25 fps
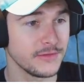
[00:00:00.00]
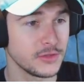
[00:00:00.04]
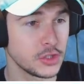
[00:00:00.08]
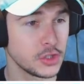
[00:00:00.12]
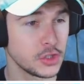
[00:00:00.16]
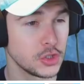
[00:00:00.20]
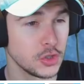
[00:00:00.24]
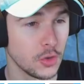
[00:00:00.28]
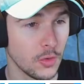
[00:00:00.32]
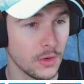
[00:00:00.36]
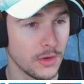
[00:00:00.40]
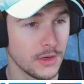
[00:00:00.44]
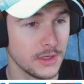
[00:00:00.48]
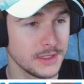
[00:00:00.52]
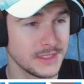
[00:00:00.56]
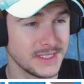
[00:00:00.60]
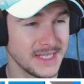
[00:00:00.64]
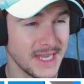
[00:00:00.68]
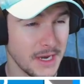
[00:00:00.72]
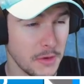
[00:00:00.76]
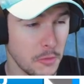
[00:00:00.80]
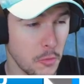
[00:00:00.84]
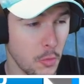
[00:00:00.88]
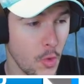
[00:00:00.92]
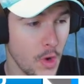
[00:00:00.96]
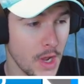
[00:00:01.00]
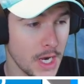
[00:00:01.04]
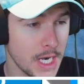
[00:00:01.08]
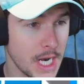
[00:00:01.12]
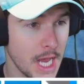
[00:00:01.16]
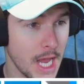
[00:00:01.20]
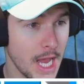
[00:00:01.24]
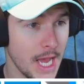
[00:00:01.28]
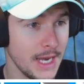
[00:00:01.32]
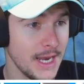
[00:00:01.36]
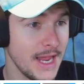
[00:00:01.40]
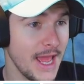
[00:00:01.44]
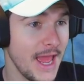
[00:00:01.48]
swords and
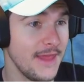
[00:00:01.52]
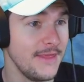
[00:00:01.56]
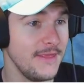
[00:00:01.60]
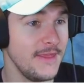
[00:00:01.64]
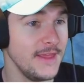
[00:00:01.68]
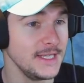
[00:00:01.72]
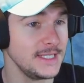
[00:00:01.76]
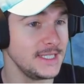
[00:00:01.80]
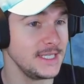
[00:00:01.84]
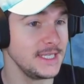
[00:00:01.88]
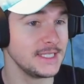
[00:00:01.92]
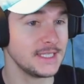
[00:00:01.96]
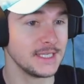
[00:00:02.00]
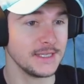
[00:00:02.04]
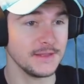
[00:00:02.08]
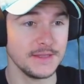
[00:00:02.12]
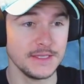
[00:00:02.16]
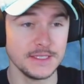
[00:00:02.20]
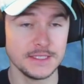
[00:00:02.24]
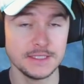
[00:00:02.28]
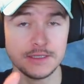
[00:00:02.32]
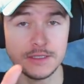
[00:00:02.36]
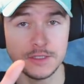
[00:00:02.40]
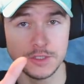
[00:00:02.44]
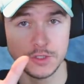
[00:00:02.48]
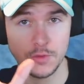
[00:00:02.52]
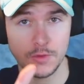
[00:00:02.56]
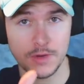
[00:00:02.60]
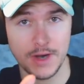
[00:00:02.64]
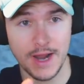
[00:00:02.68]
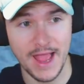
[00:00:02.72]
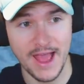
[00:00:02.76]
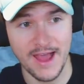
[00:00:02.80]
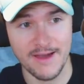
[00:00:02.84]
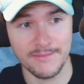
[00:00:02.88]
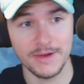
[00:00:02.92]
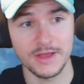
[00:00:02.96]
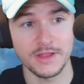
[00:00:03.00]
whatnot. And this is this is the sword I
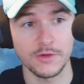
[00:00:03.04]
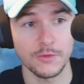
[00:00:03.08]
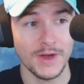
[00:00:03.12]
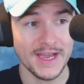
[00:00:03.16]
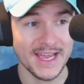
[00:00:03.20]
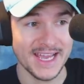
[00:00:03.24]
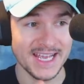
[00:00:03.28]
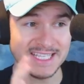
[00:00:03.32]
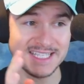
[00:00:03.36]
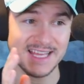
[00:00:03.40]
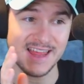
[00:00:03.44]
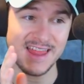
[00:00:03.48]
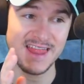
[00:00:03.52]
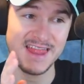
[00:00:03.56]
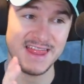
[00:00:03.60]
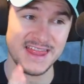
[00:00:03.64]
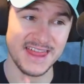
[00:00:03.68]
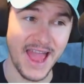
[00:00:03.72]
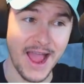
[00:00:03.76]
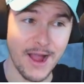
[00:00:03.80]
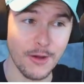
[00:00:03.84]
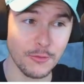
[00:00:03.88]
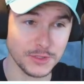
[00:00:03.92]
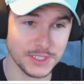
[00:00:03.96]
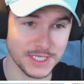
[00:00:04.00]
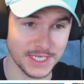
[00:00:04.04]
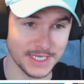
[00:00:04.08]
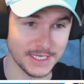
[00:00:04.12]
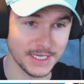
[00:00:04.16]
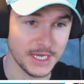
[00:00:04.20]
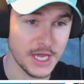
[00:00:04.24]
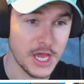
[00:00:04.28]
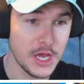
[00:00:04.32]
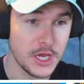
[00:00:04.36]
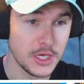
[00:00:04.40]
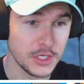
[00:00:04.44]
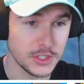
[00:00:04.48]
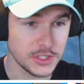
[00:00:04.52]
have, by the way. It's a thousand.
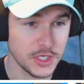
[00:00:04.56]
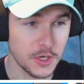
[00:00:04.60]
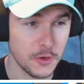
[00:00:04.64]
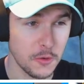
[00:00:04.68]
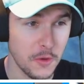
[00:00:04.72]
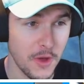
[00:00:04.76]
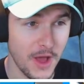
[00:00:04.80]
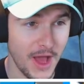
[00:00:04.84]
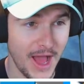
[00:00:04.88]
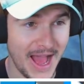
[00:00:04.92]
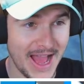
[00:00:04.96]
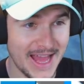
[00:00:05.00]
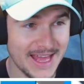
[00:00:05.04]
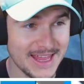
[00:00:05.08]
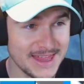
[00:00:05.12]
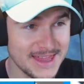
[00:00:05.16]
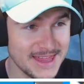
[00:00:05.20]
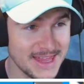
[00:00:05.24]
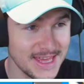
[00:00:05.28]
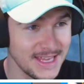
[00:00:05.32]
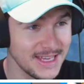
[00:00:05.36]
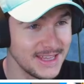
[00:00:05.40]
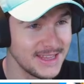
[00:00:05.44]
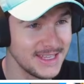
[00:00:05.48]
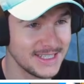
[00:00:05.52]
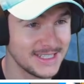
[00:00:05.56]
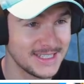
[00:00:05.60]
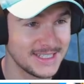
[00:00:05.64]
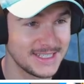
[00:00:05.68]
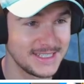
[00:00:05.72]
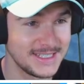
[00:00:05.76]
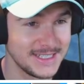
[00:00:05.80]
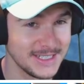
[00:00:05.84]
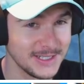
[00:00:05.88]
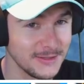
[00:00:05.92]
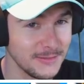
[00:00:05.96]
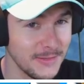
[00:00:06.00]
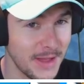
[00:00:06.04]
So I think this
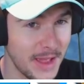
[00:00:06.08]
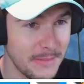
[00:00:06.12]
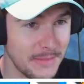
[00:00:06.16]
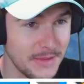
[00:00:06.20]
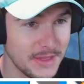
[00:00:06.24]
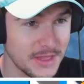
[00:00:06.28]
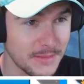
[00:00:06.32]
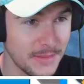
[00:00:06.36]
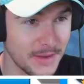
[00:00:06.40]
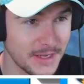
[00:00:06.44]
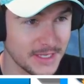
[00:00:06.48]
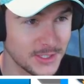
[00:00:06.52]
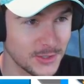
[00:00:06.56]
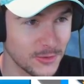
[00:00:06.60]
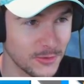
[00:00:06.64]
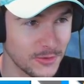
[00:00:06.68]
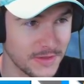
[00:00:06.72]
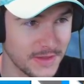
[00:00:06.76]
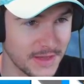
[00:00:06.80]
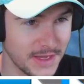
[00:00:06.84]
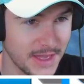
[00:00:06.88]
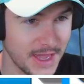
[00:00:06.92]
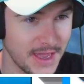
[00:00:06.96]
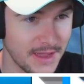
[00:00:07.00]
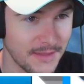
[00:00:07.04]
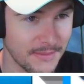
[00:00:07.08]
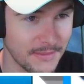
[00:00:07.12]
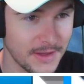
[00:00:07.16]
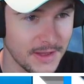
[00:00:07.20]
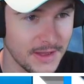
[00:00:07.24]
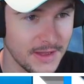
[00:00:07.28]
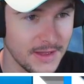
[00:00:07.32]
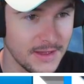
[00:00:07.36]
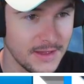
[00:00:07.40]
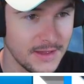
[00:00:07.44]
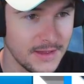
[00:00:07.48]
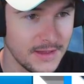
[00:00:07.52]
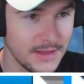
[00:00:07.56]
still might be the best sword in the game.
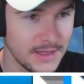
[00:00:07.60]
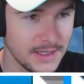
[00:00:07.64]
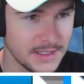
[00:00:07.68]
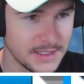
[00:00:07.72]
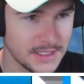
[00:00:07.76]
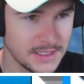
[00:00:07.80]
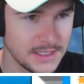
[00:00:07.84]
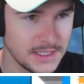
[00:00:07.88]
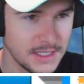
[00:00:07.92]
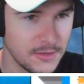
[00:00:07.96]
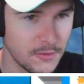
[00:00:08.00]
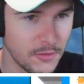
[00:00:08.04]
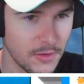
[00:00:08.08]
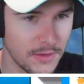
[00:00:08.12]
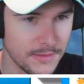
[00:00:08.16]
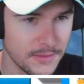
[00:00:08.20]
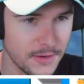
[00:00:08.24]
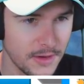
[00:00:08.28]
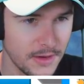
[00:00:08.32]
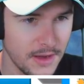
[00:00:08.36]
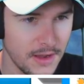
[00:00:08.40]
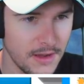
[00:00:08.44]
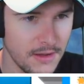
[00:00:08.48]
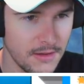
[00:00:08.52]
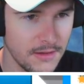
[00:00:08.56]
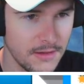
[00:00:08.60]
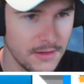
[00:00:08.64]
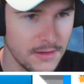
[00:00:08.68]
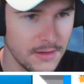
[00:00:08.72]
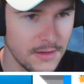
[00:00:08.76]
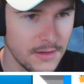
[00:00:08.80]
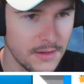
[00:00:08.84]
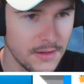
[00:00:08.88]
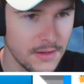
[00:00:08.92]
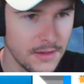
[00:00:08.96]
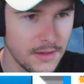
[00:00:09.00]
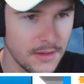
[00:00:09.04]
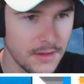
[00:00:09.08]
Is this equipped right now?
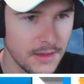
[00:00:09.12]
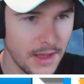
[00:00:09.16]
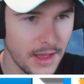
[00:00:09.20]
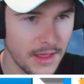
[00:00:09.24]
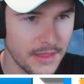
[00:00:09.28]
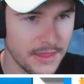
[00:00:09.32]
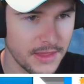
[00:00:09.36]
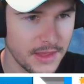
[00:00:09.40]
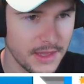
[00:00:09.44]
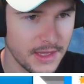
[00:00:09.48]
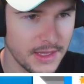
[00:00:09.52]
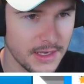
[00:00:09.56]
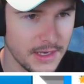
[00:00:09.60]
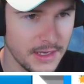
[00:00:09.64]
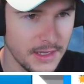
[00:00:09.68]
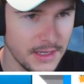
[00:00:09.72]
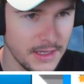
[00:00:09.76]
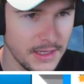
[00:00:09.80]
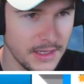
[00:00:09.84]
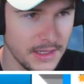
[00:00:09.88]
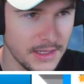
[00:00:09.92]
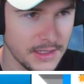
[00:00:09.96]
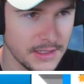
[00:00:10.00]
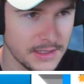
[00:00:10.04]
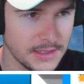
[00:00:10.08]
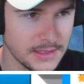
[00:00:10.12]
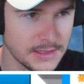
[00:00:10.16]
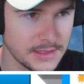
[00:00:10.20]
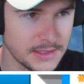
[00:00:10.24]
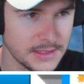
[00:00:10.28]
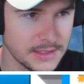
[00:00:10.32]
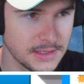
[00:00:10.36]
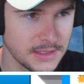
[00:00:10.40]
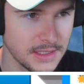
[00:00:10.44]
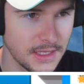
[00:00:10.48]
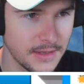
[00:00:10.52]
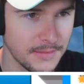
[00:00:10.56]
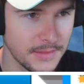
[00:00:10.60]
I think it
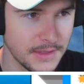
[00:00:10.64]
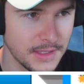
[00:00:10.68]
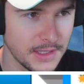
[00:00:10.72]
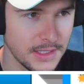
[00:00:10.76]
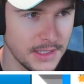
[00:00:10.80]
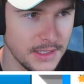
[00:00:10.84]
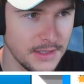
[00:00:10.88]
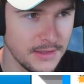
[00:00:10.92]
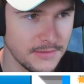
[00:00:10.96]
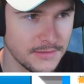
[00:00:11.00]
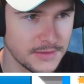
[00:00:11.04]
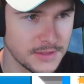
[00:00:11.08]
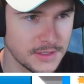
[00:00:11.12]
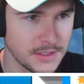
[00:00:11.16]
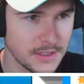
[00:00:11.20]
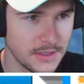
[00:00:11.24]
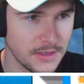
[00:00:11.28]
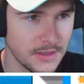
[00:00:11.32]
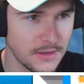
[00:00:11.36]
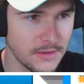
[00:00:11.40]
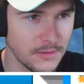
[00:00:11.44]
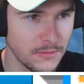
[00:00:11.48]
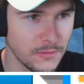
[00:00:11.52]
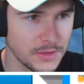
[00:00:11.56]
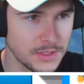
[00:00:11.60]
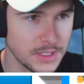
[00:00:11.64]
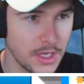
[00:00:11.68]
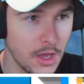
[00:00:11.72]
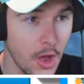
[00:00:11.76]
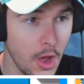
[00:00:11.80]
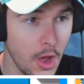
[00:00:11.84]
is. I believe so. Was